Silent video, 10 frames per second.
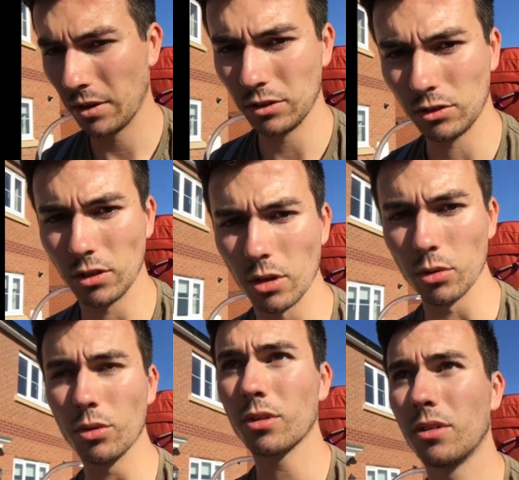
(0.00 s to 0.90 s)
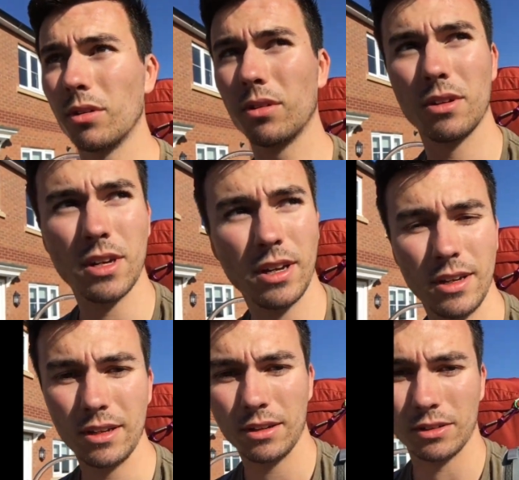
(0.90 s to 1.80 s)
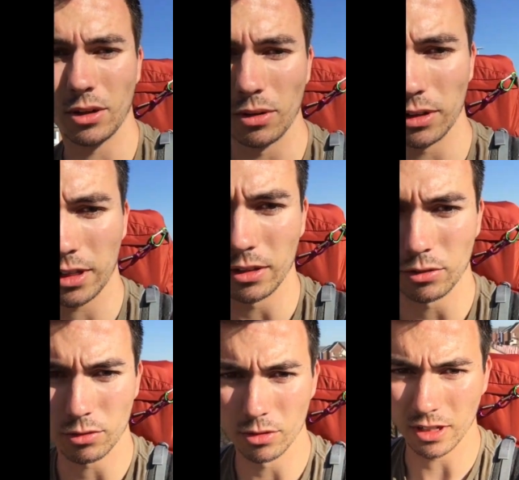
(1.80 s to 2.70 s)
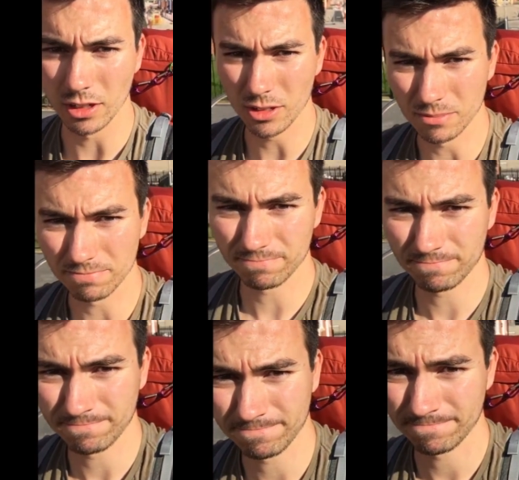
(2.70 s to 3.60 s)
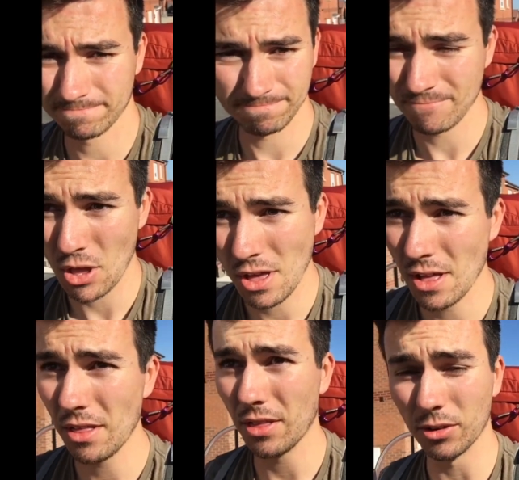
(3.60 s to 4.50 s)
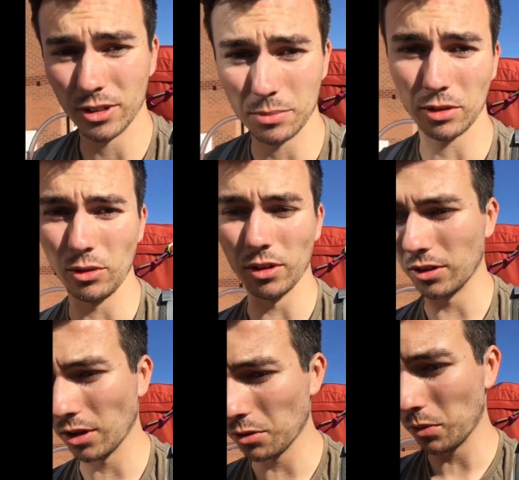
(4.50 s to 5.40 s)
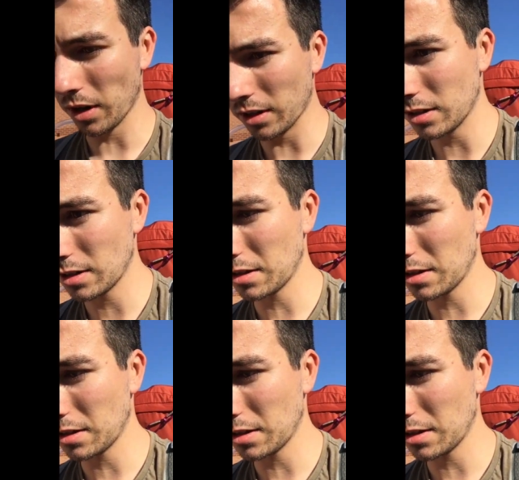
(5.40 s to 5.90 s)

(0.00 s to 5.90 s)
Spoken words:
So, no luck getting through that lot. There's absolutely no way